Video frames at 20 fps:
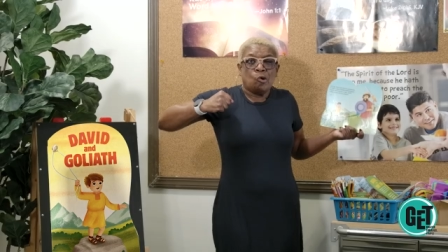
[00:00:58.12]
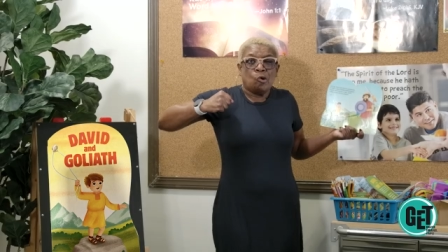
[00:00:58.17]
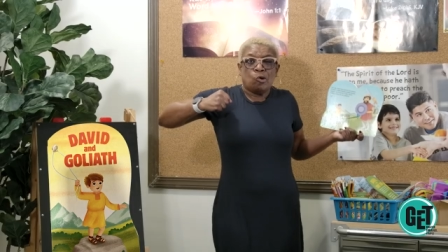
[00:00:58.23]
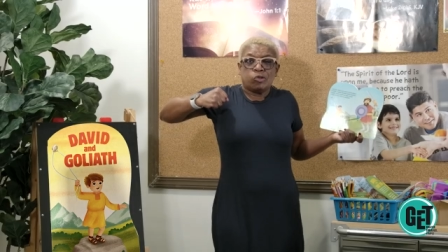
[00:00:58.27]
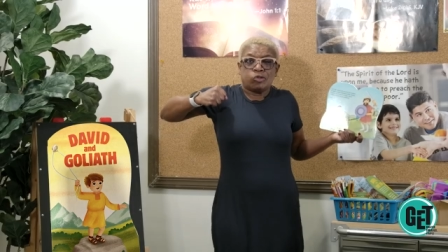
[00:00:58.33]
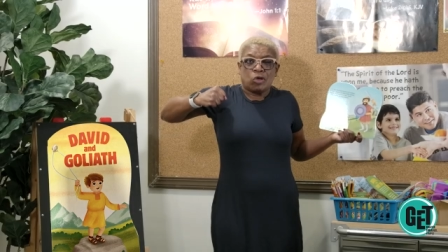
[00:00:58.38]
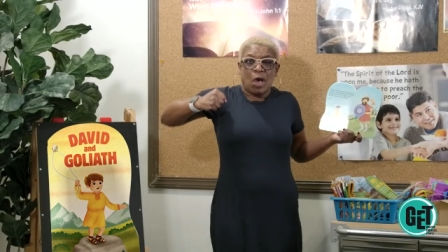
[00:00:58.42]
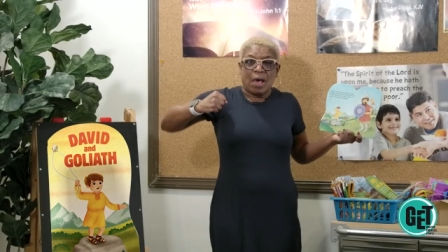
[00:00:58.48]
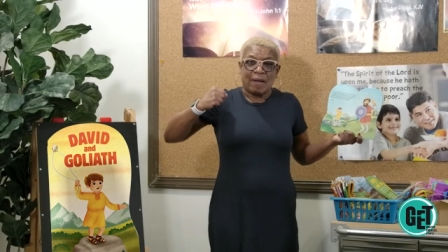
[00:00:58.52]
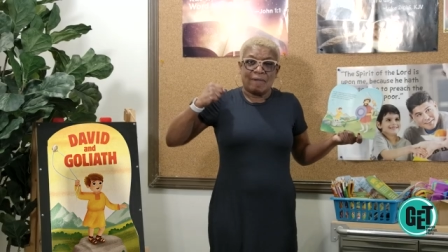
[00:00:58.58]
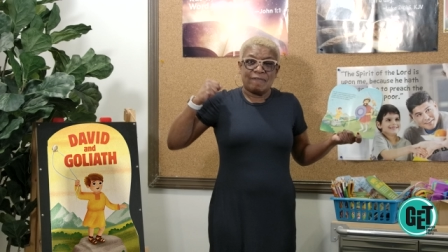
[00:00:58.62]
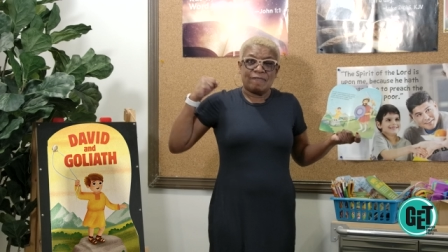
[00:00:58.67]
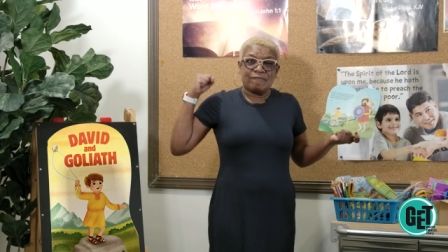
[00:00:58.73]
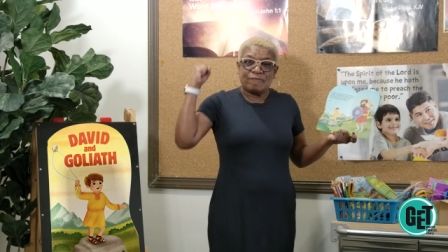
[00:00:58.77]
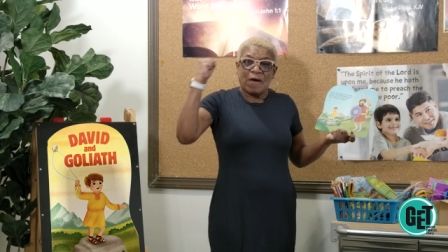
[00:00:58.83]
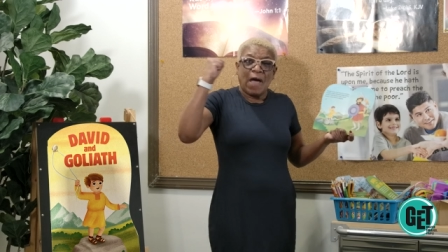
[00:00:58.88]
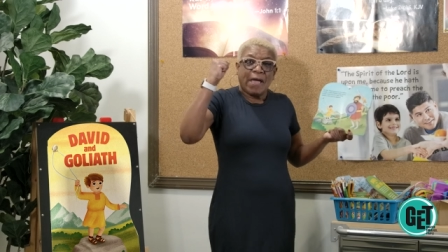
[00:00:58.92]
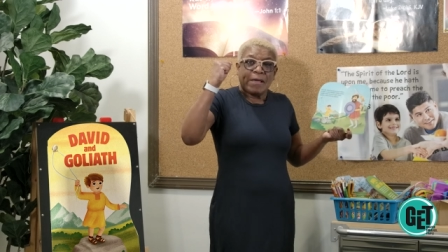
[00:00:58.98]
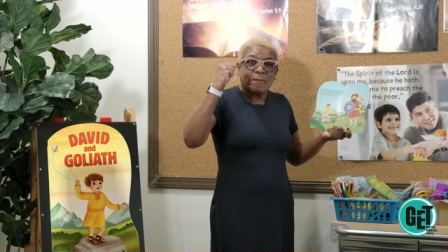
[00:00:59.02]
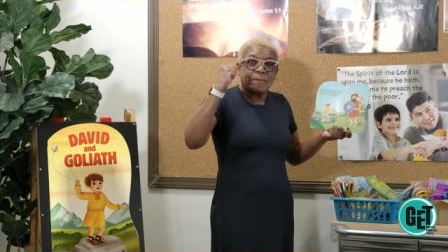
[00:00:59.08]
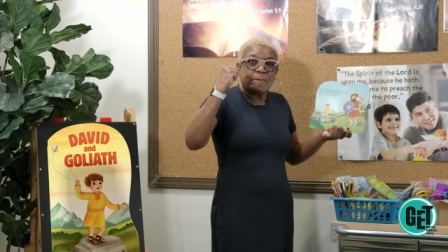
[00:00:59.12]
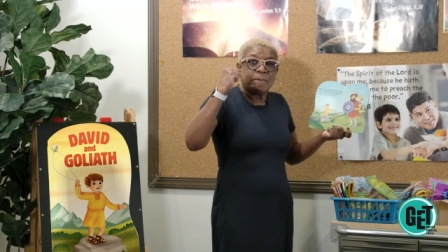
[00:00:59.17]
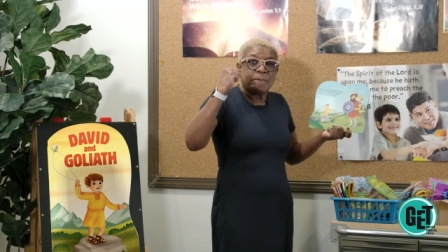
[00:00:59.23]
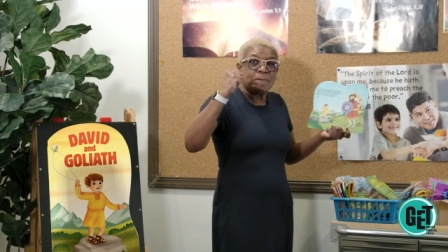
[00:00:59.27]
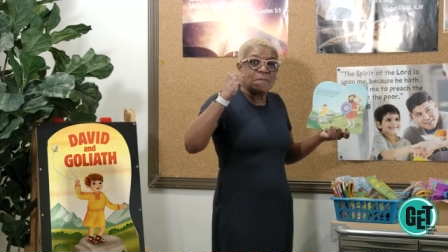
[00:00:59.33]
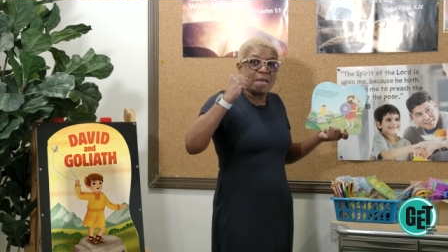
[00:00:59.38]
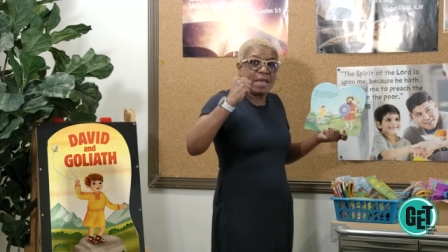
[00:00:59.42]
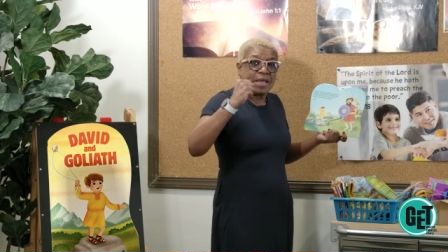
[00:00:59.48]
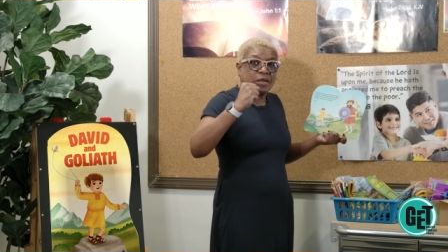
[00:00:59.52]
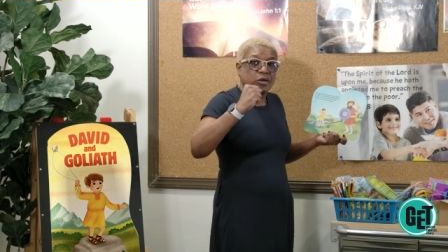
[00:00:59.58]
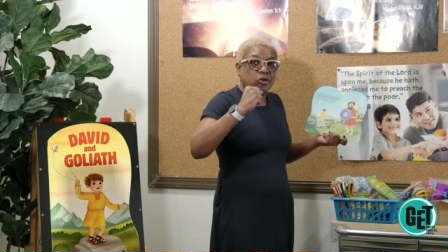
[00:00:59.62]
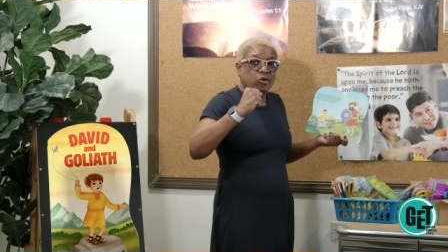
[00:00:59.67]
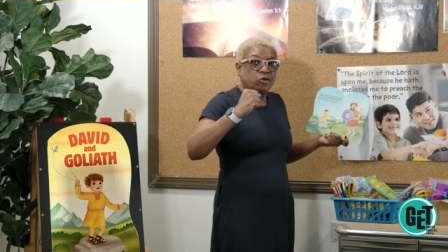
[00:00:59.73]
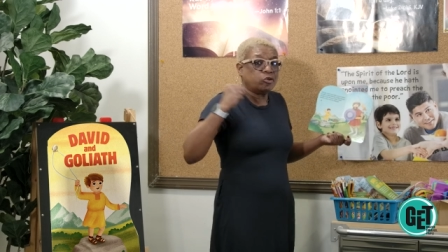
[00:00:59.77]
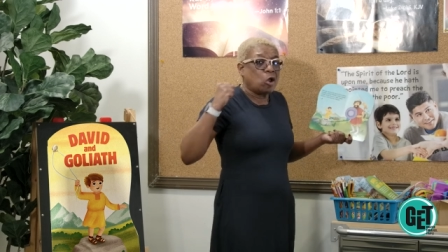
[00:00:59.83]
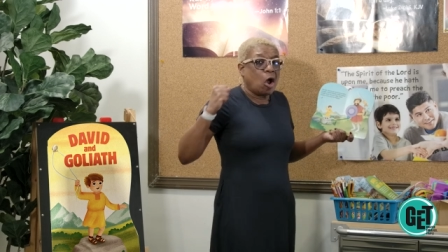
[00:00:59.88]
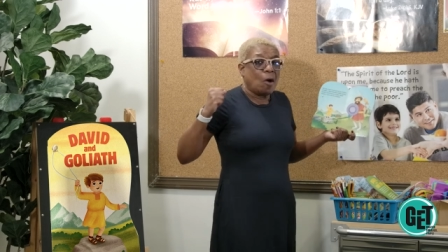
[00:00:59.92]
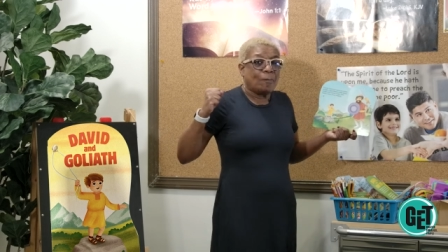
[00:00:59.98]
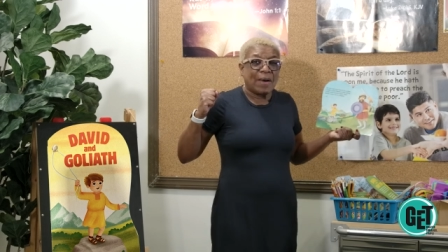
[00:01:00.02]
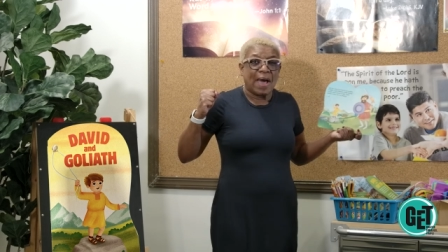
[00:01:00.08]
Who's gonna fight me?
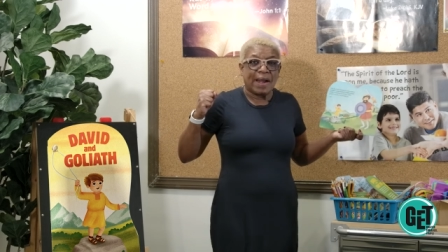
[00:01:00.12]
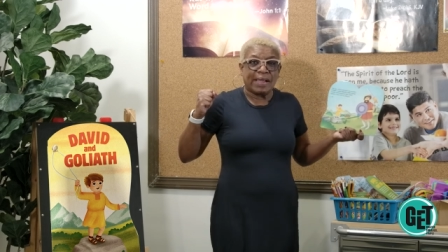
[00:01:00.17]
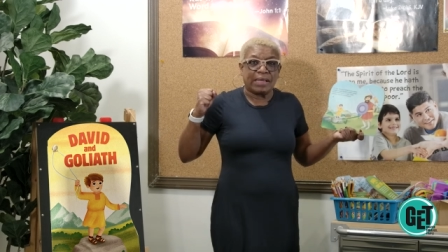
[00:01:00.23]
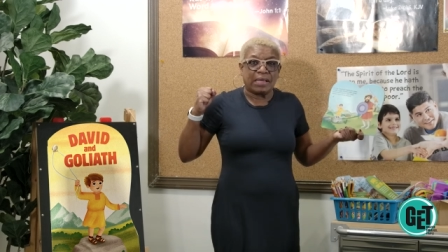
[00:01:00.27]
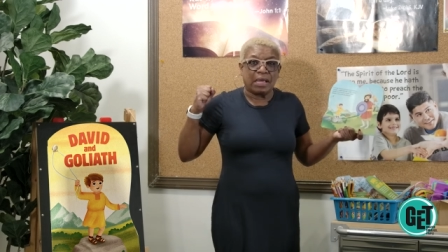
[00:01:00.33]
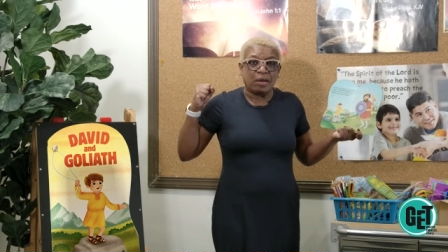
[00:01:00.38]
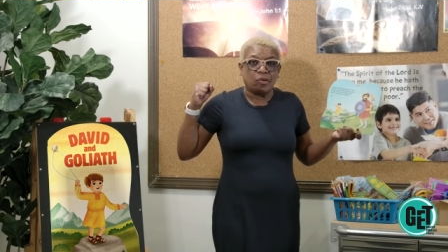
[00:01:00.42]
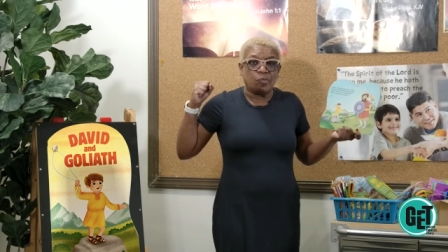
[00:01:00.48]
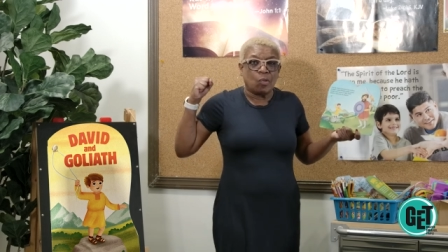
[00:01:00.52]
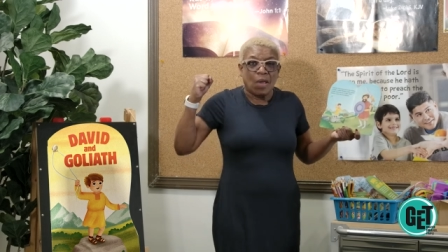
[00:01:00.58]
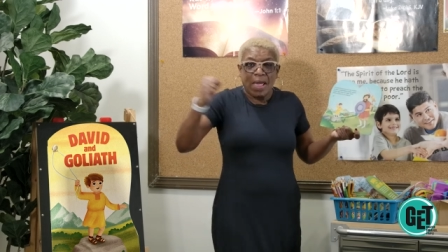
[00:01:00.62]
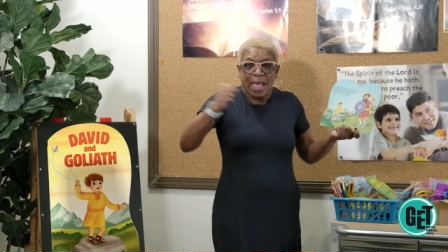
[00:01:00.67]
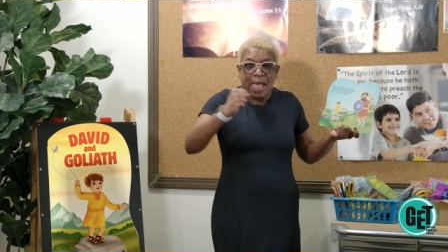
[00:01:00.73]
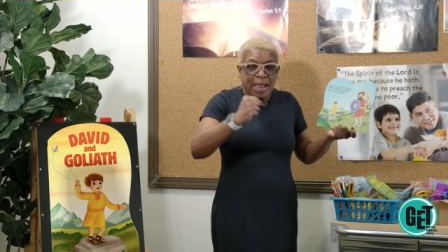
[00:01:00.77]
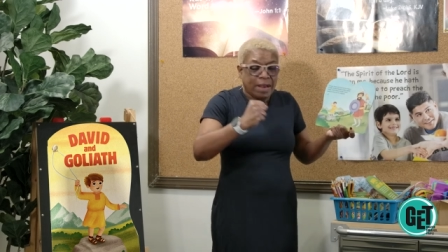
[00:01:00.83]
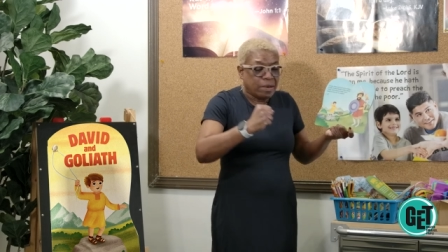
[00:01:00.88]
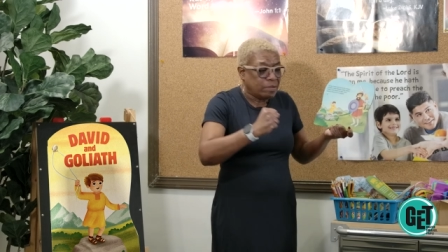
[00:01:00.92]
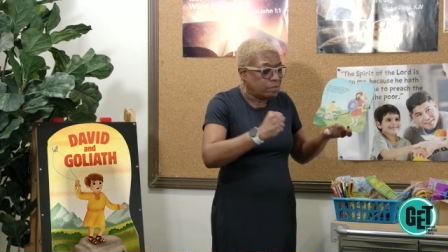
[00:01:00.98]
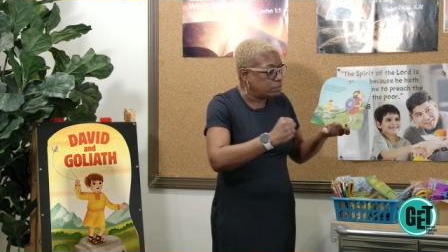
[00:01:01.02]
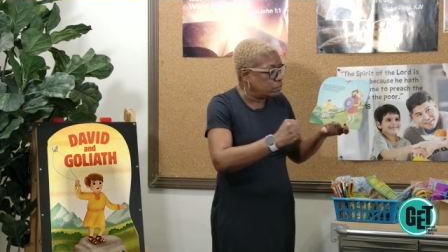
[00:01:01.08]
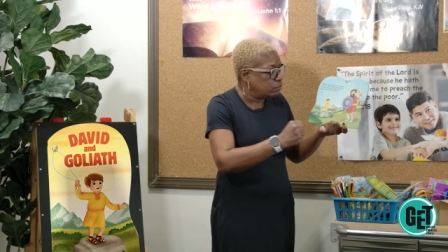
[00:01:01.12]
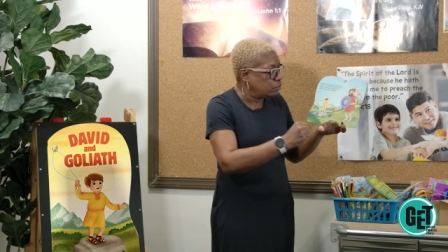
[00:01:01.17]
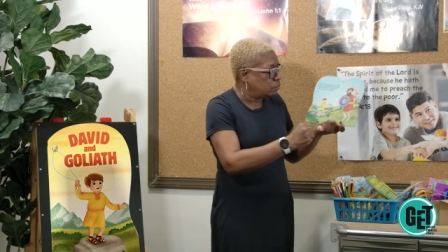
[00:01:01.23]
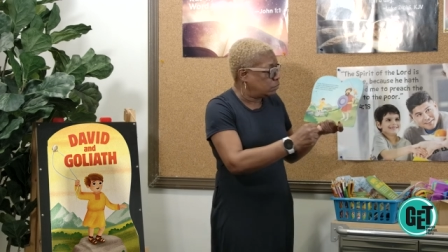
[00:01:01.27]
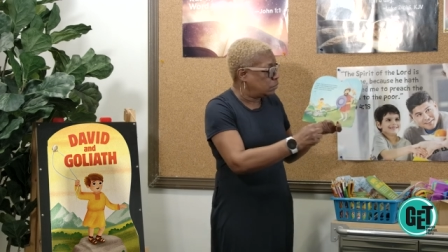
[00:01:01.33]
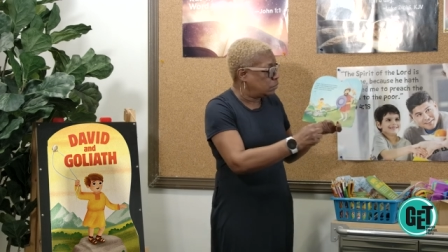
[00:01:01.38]
Nobody can win.